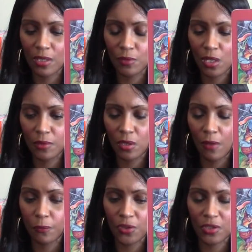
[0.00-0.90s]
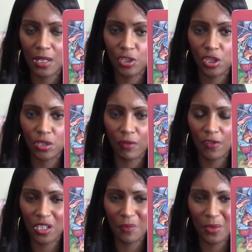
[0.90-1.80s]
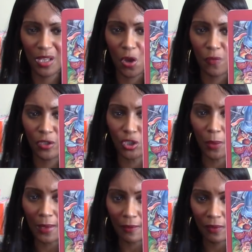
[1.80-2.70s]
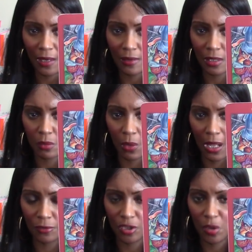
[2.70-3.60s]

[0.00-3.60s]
Sometimes the Knight of Wands energy in the reverse can be overdoing things as well.